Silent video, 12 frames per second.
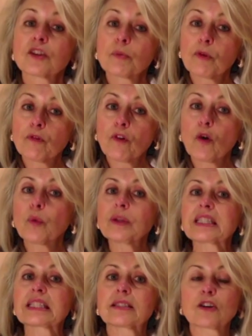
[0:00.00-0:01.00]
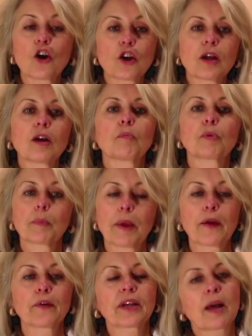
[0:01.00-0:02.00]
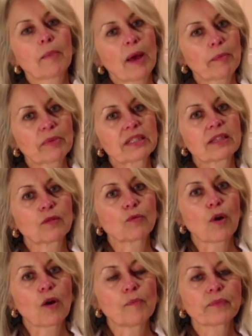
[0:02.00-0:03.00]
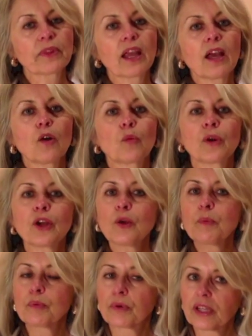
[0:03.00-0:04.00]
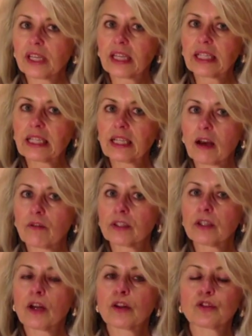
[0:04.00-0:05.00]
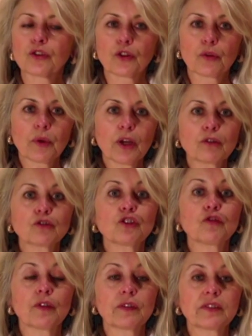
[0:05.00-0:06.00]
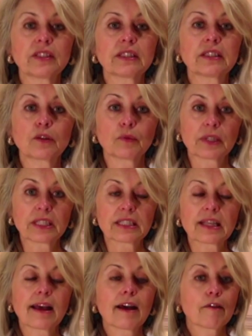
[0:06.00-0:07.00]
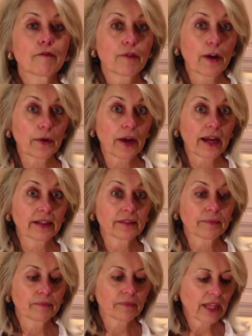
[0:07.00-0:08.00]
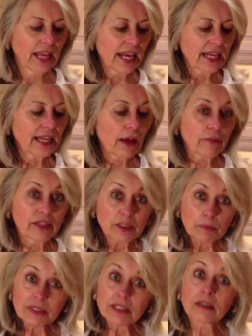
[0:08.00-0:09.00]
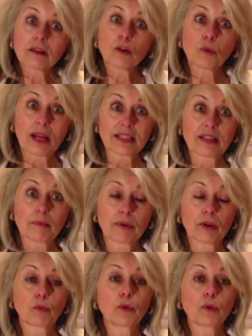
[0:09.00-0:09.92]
So before we start preparing a poppy seed roll, we're going to preheat the oven to 350 degrees Fahrenheit. Now this particular recipe